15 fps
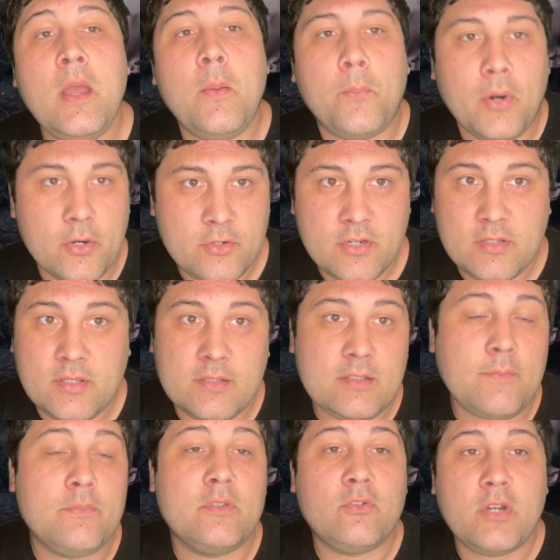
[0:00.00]
purchase a
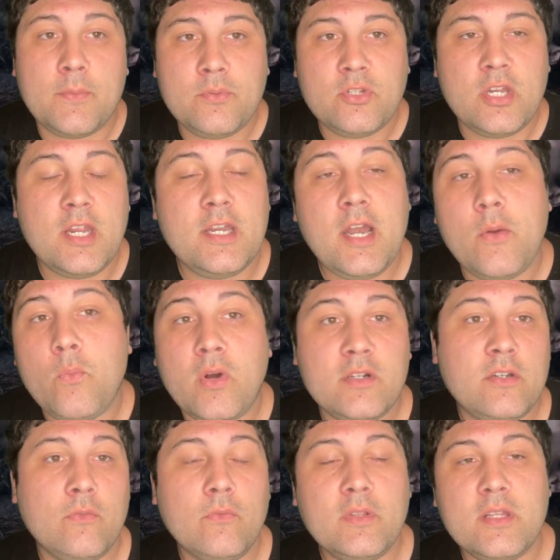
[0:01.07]
subscription and want
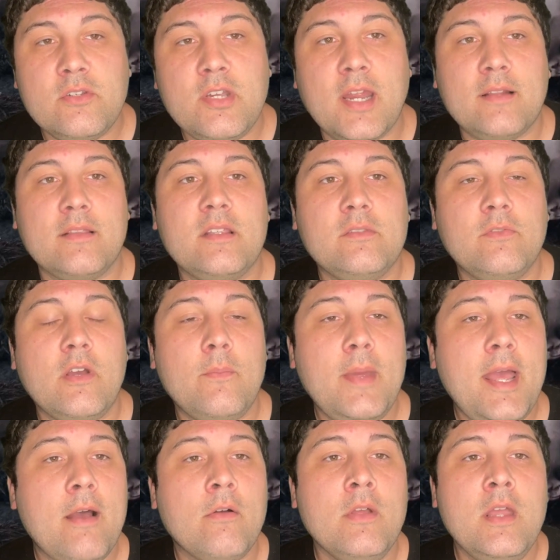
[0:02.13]
to really check this film
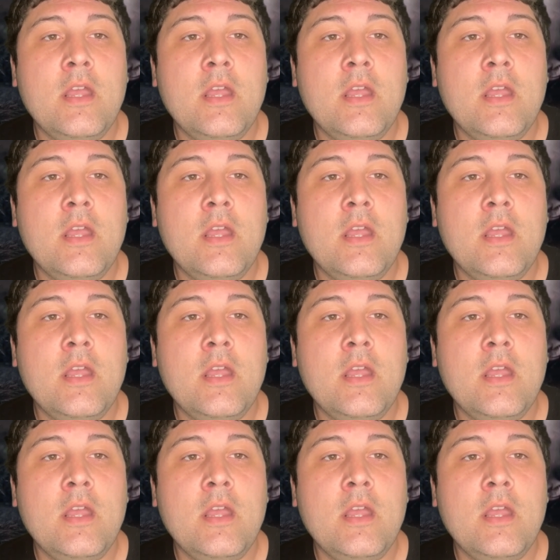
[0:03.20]
out.